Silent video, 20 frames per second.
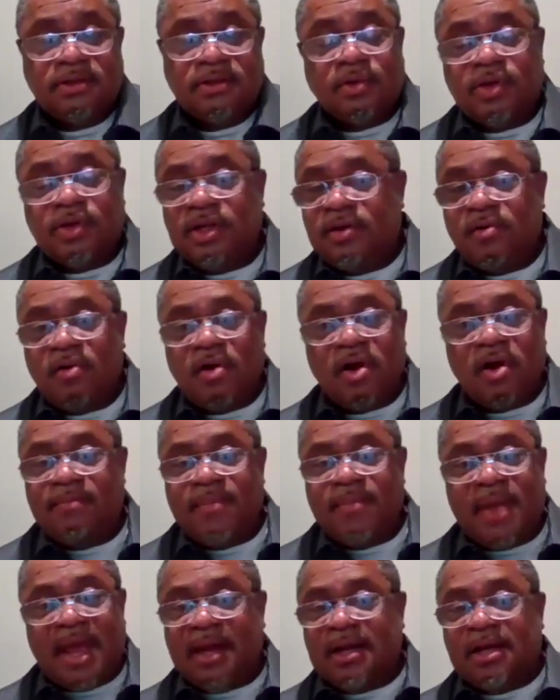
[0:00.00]
So it didn't
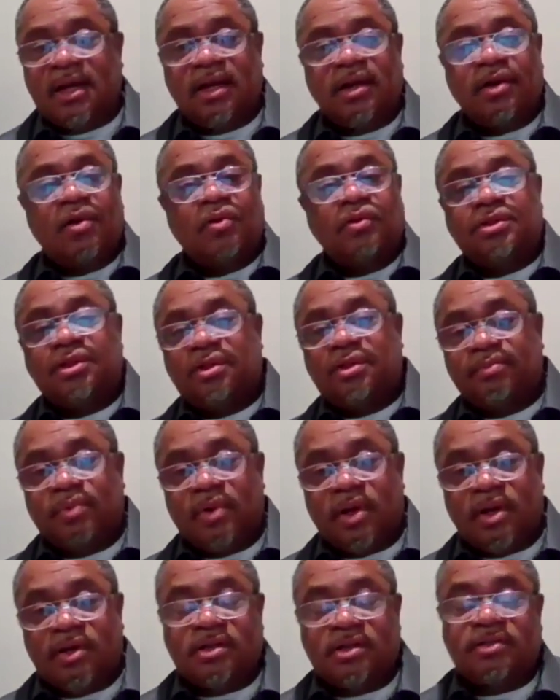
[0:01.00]
automatically go to the
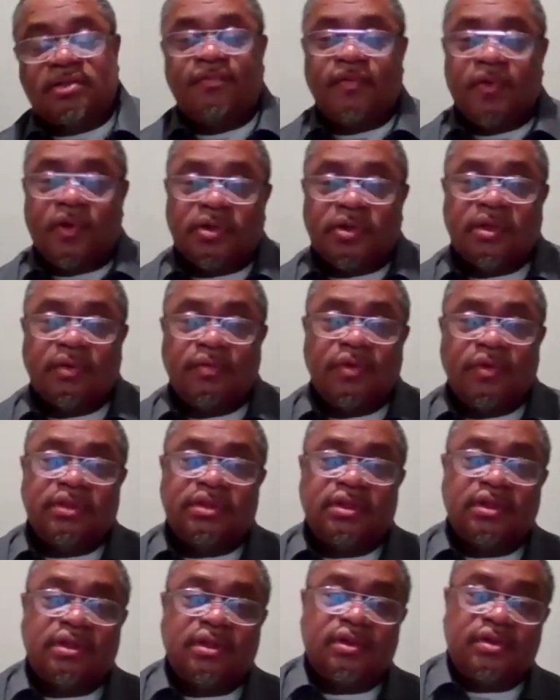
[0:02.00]
brothers. First, it
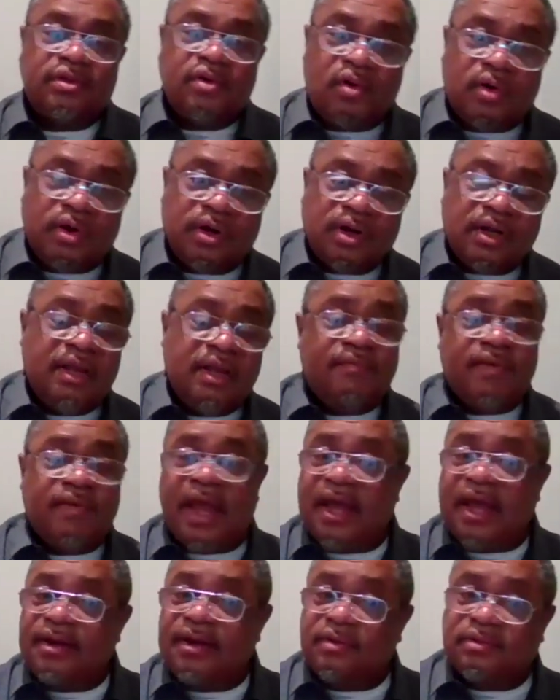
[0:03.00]
went to the daughter. If
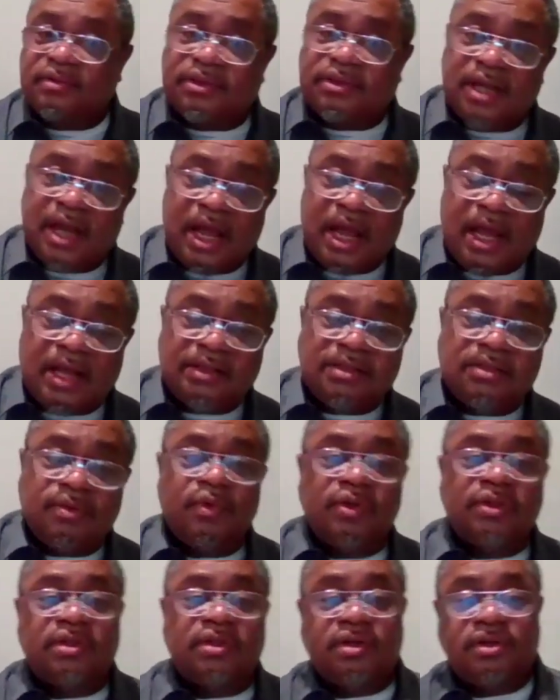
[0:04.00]
he had no sons, it
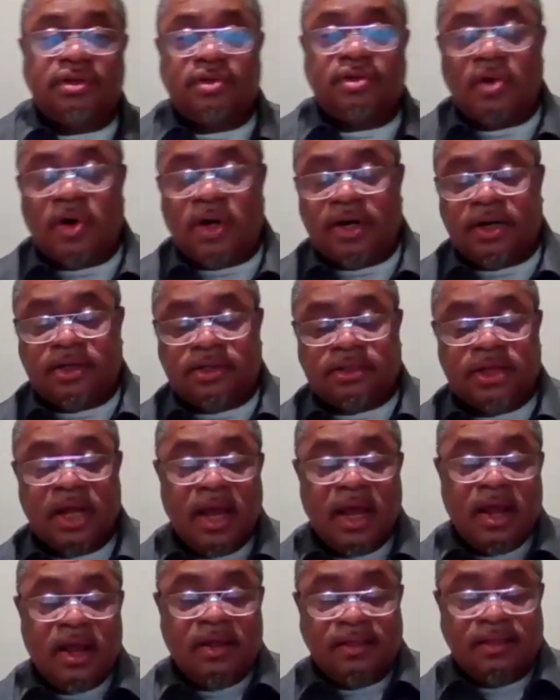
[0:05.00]
went to the daughters.
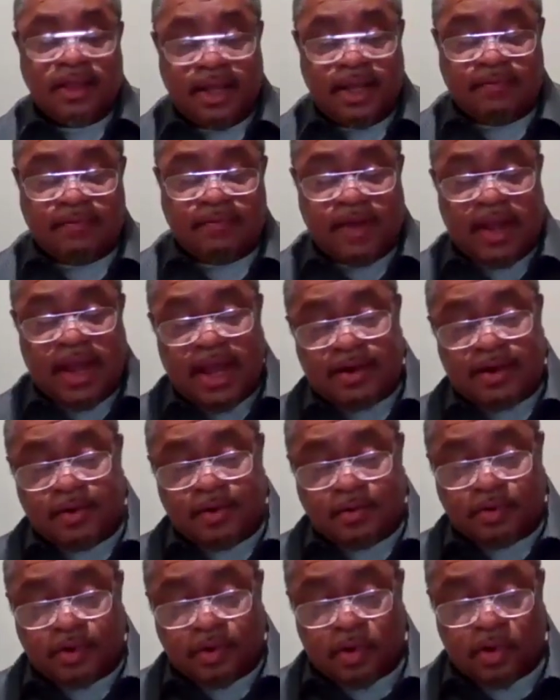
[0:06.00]
Then if he had
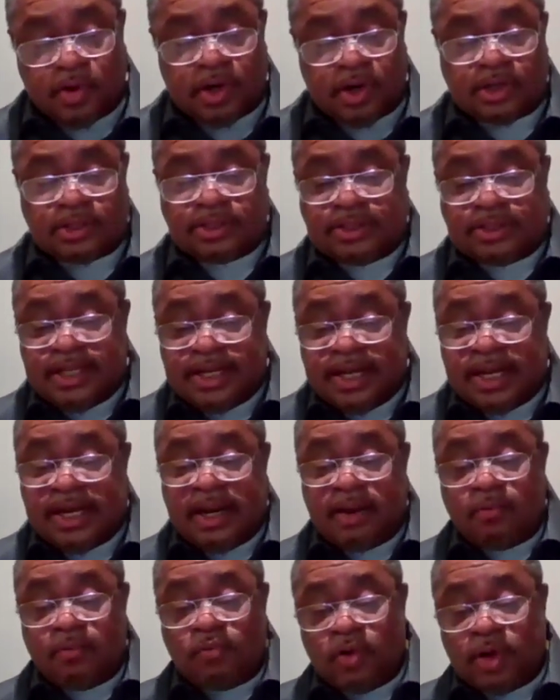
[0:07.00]
no daughters,
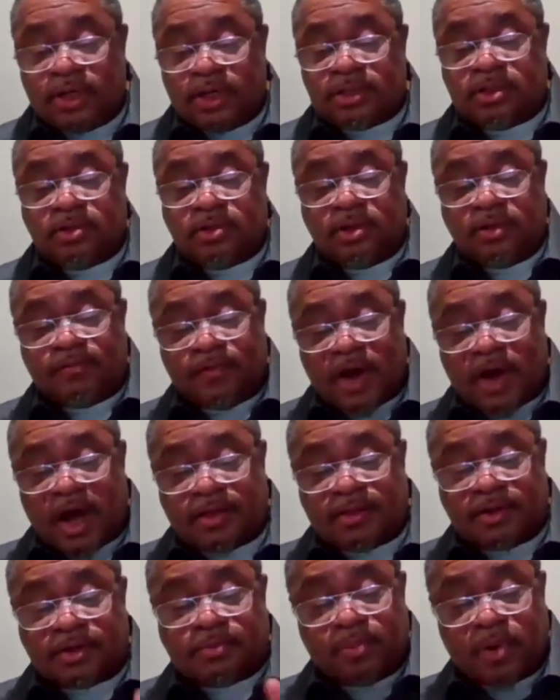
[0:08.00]
then it went to the
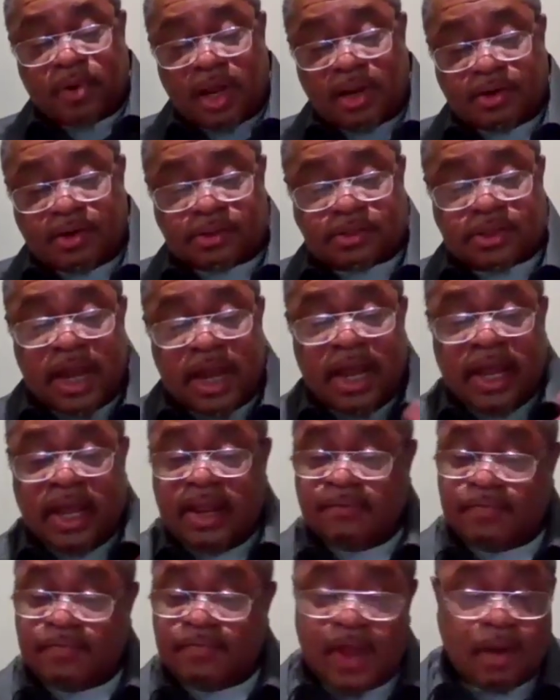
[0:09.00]
father's brothers.
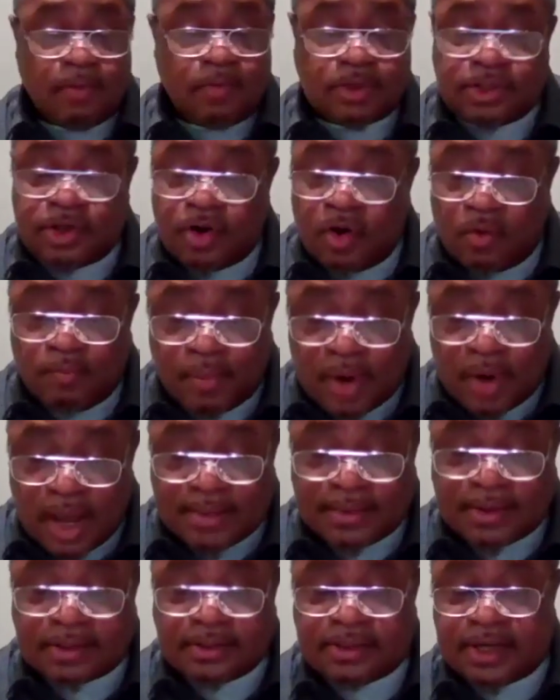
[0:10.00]
If there was no
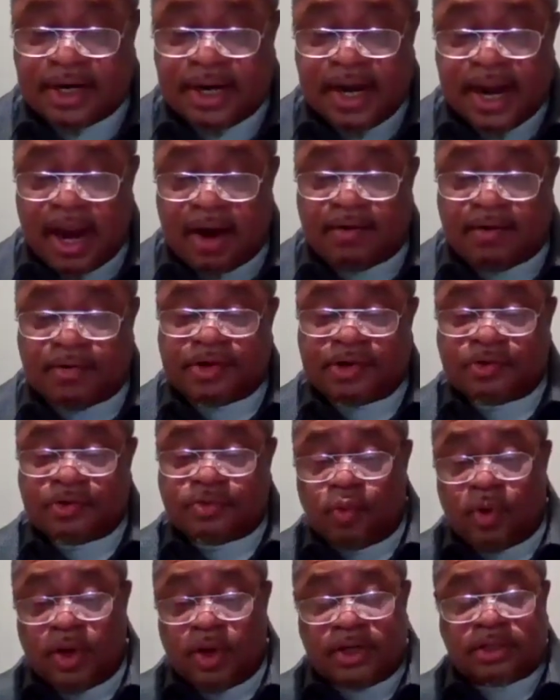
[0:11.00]
brothers, the
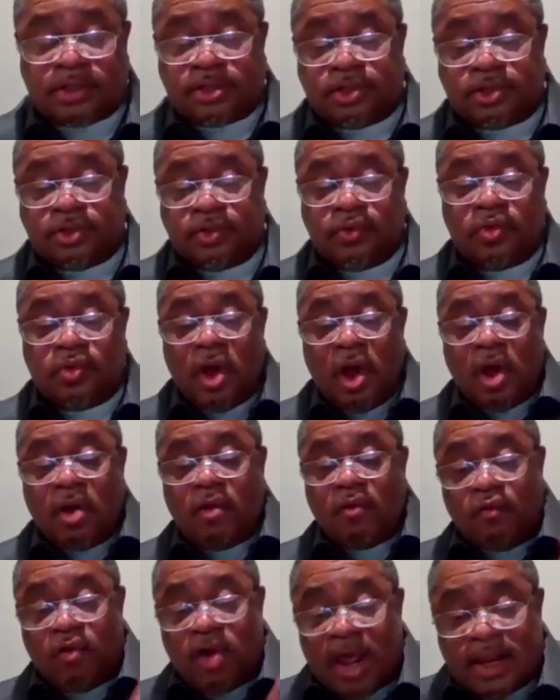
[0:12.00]
inheritance went to
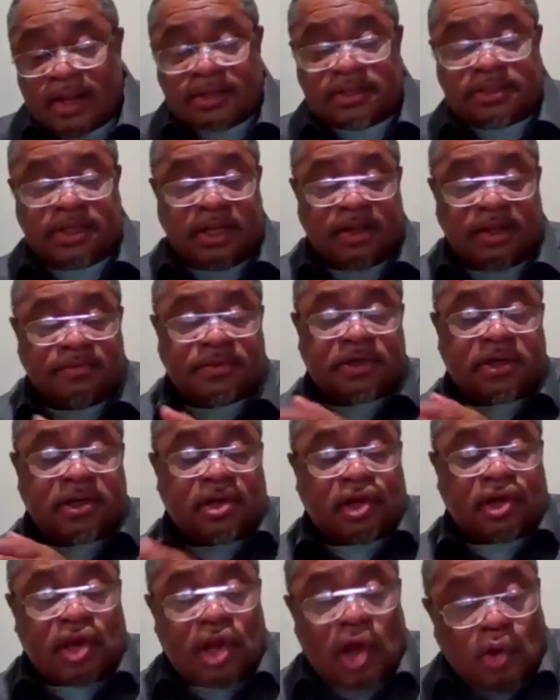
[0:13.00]
relatives
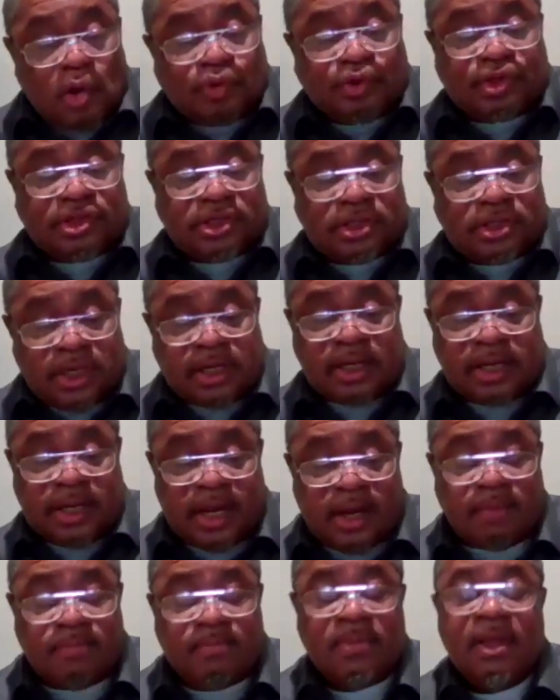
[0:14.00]
close to
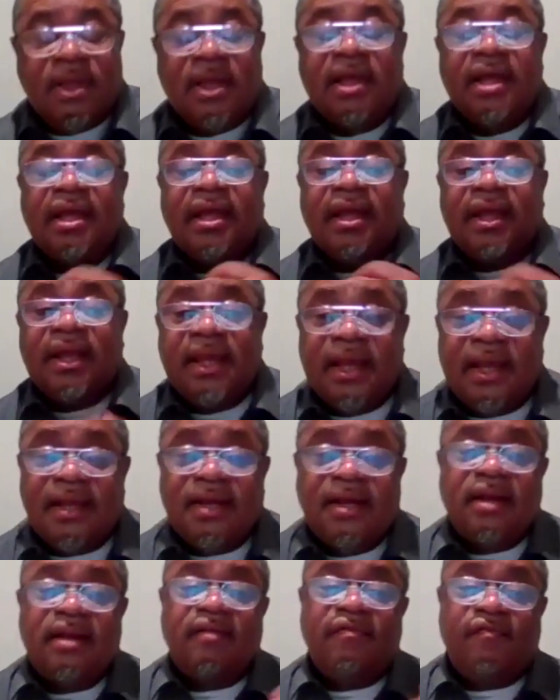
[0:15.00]
him
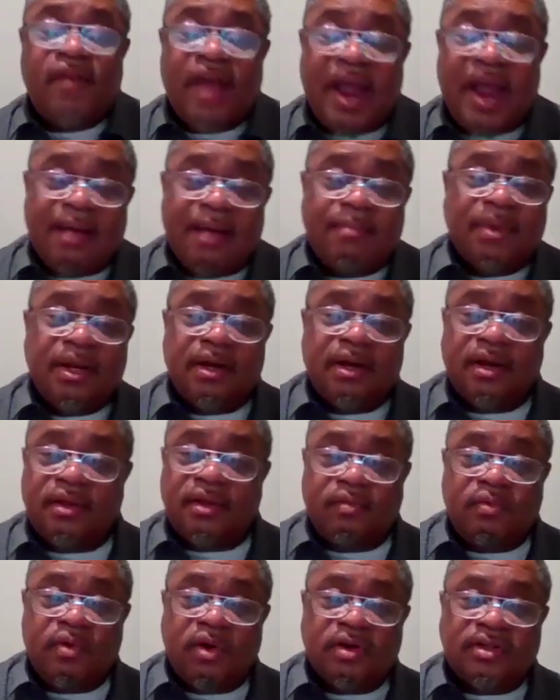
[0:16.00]
in the family. In
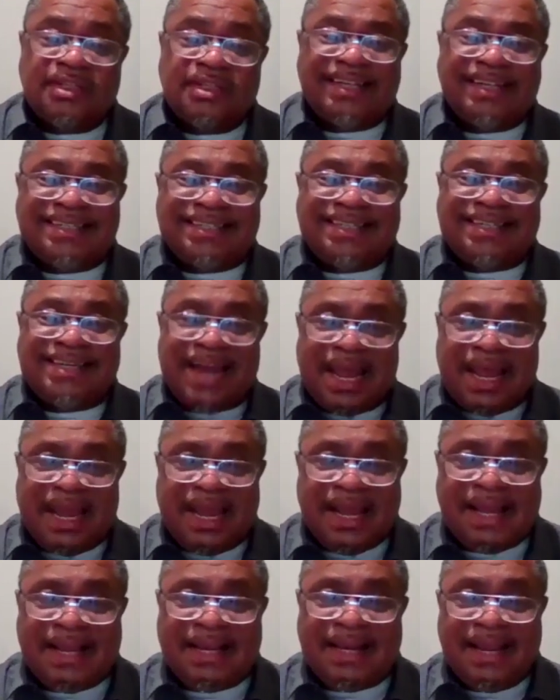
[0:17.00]
other words, it
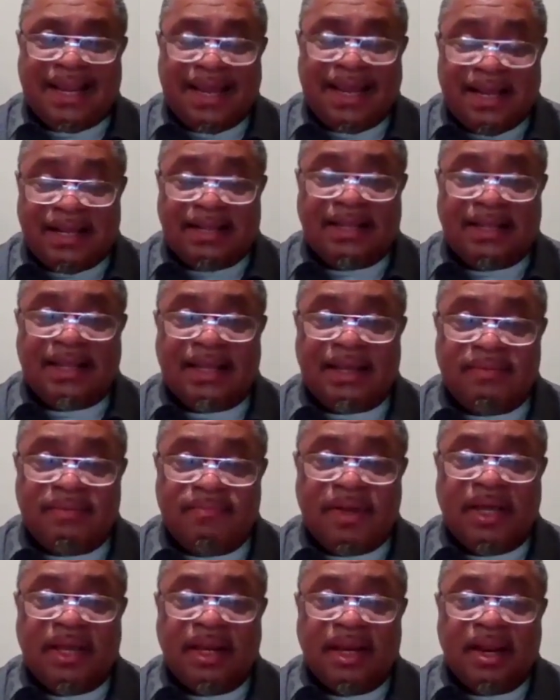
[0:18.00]
stayed in the
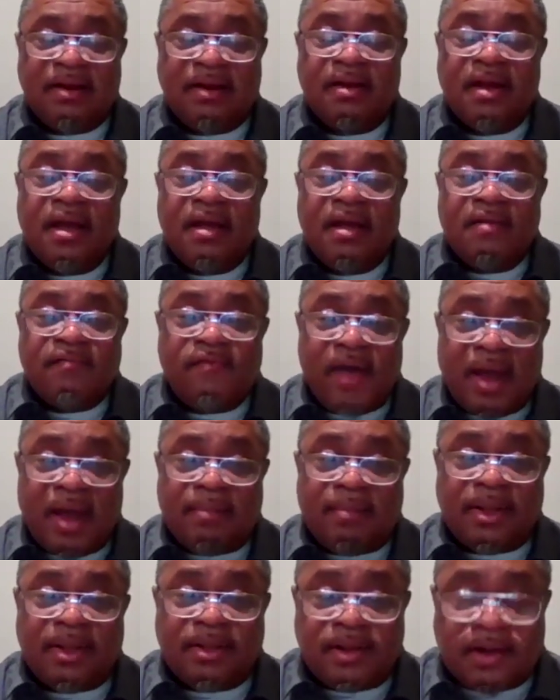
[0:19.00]
immediate
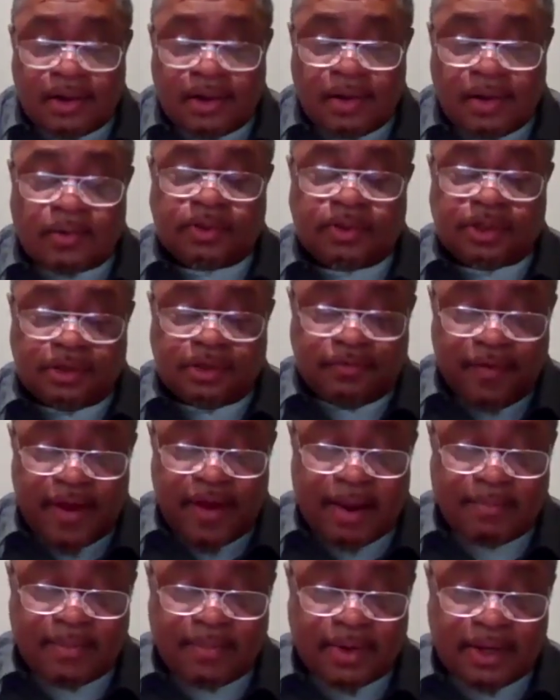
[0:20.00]
family, the closest
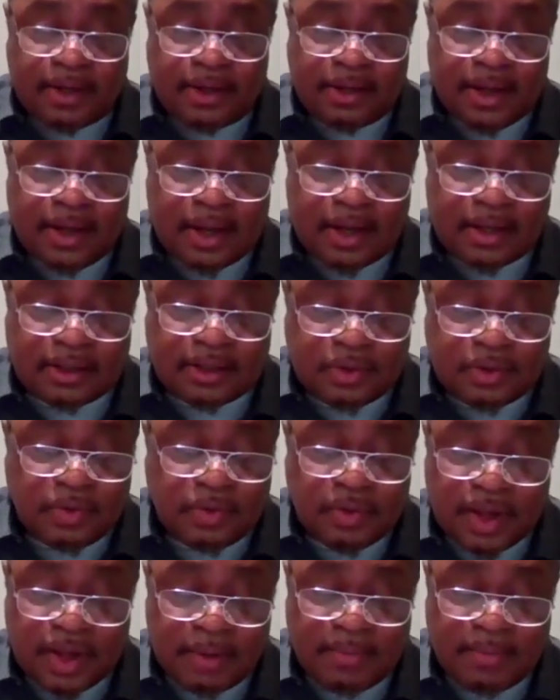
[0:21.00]
family
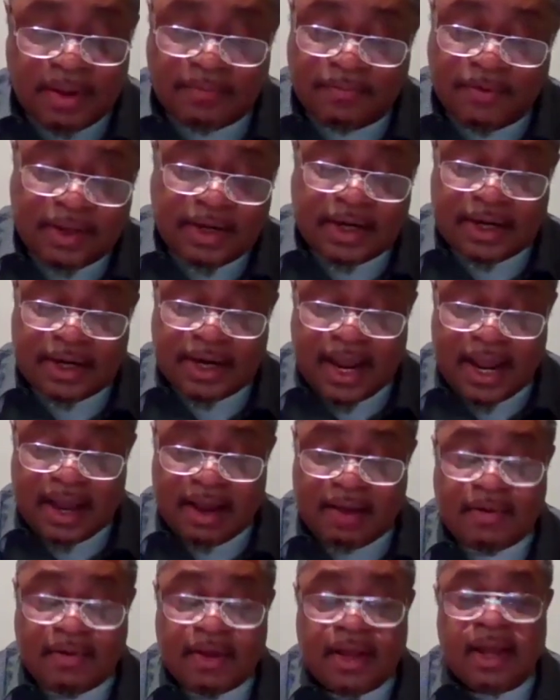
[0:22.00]
to them, if he didn't
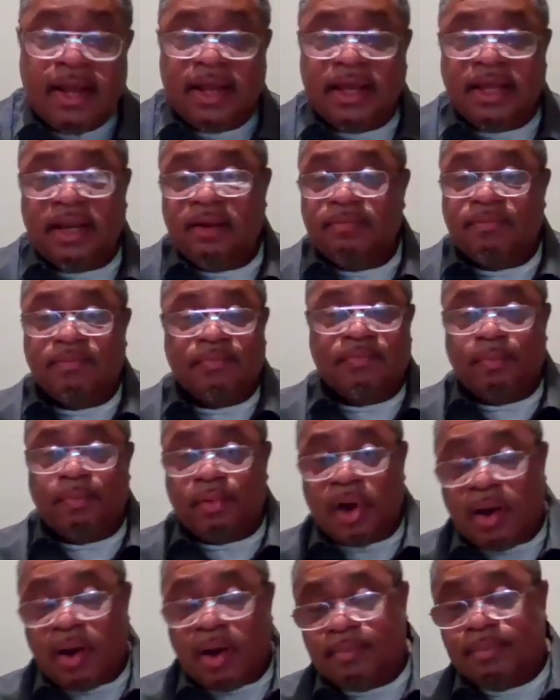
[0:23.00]
have any
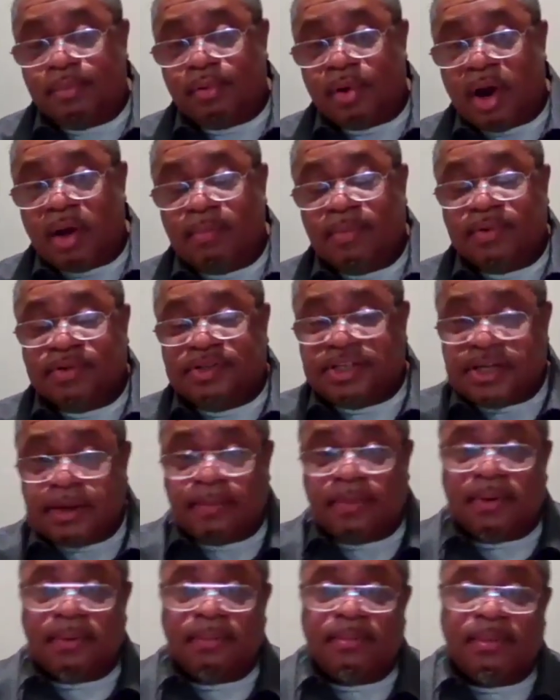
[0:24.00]

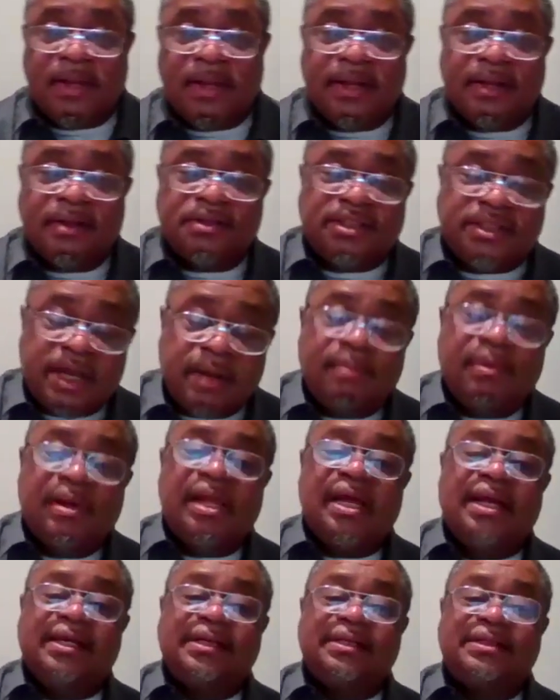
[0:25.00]

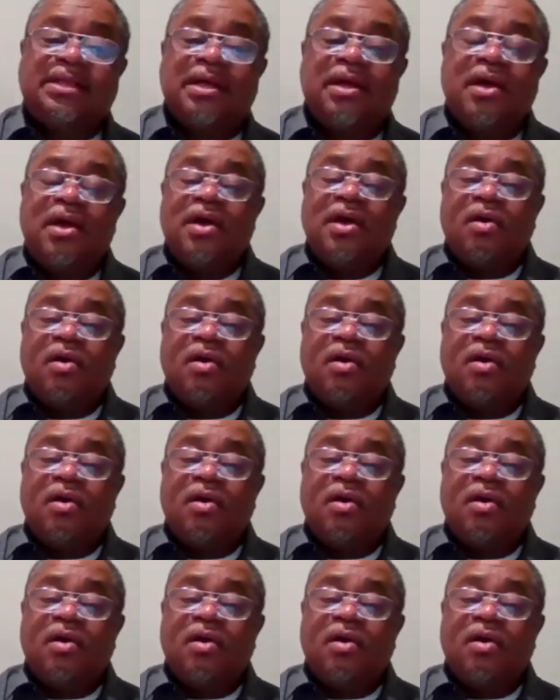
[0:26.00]
siblings